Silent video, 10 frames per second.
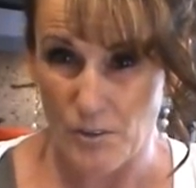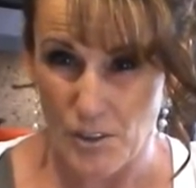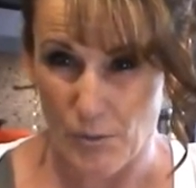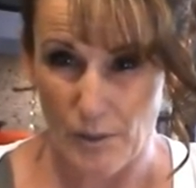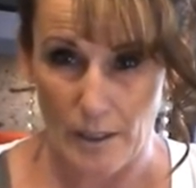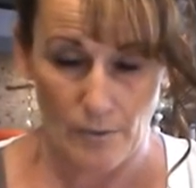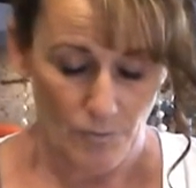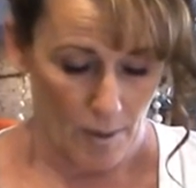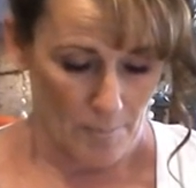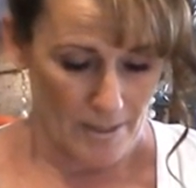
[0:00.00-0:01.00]
duty, if
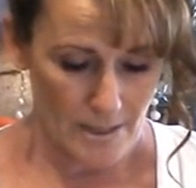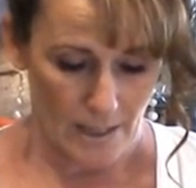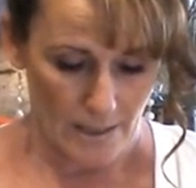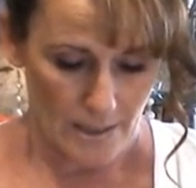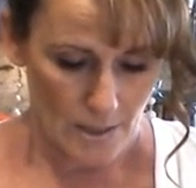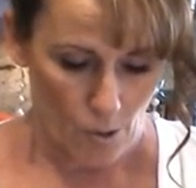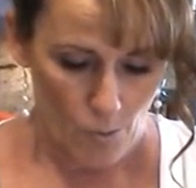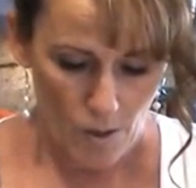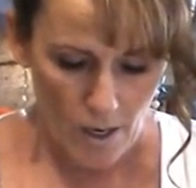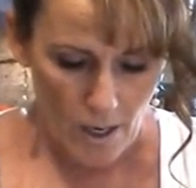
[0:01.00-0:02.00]
that makes sense. So
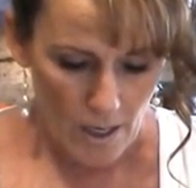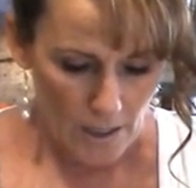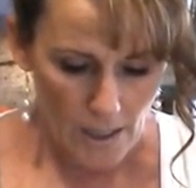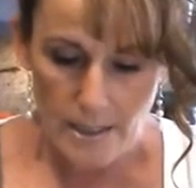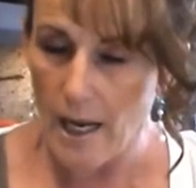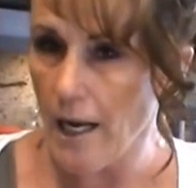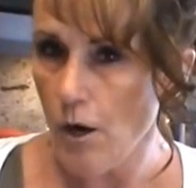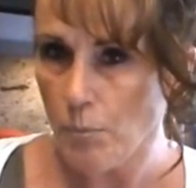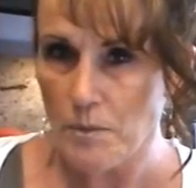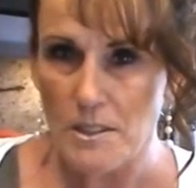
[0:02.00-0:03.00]
guys, I
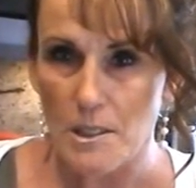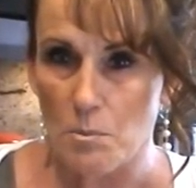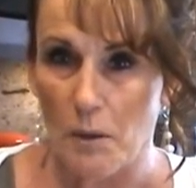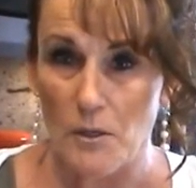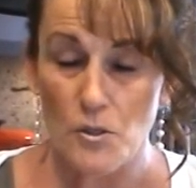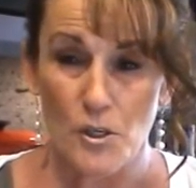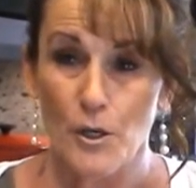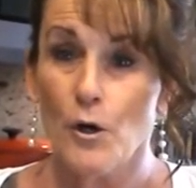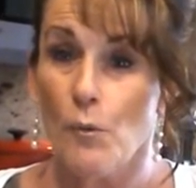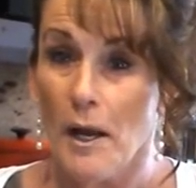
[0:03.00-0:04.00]
hope this inspires you to
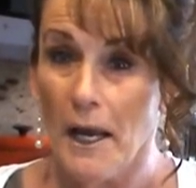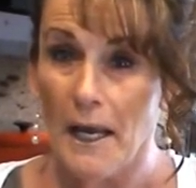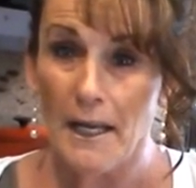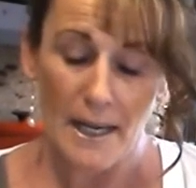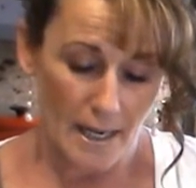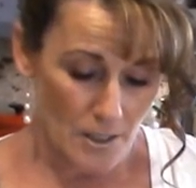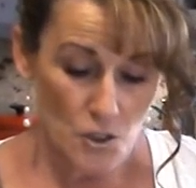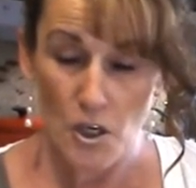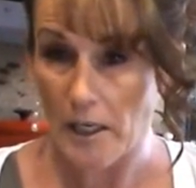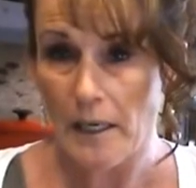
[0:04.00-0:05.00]
go ahead
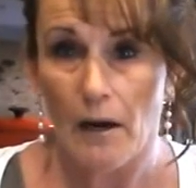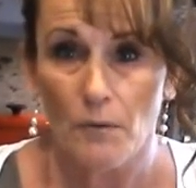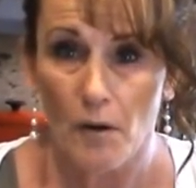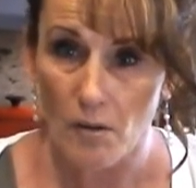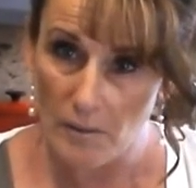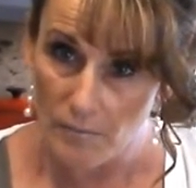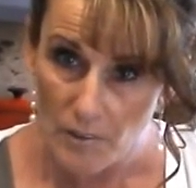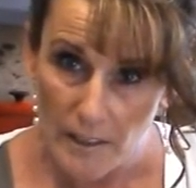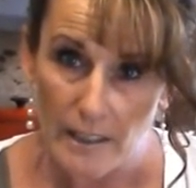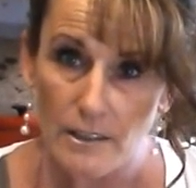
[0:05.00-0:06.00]
and check it out. I'll leave a
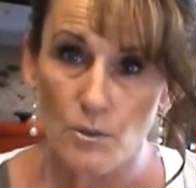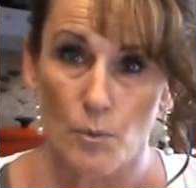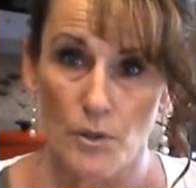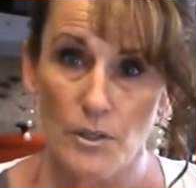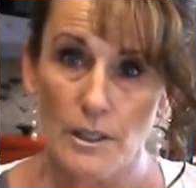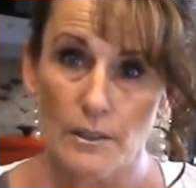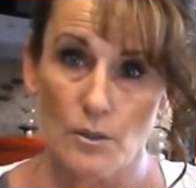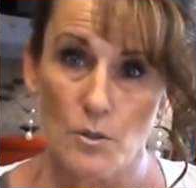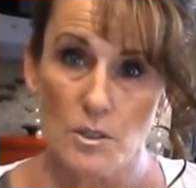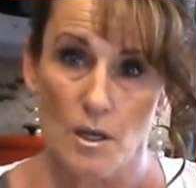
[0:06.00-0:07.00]
link to where you can get
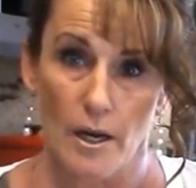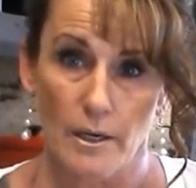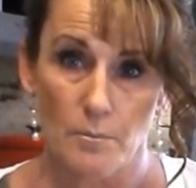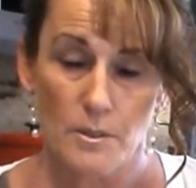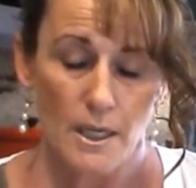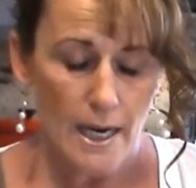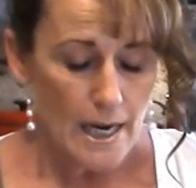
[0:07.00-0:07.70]
those items.